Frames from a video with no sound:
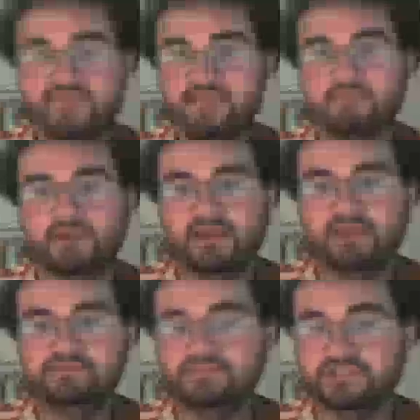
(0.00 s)
were kind
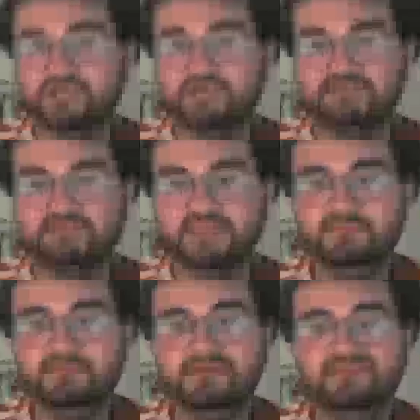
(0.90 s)
of the chosen
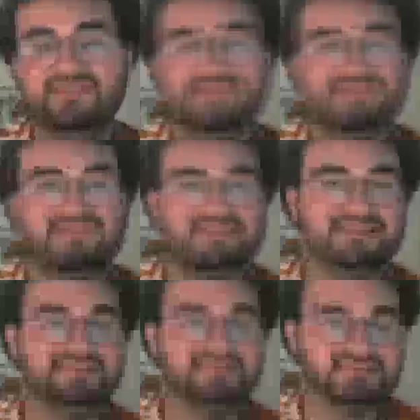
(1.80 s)
people, and that
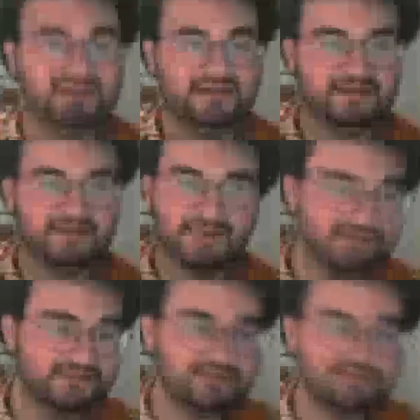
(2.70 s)
these
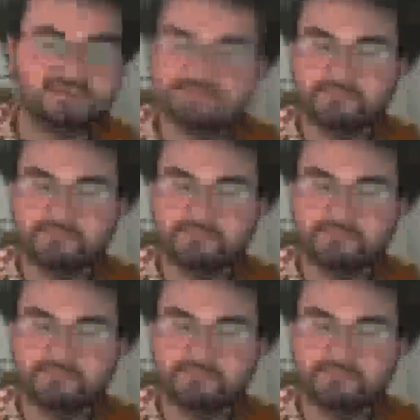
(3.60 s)
Indians,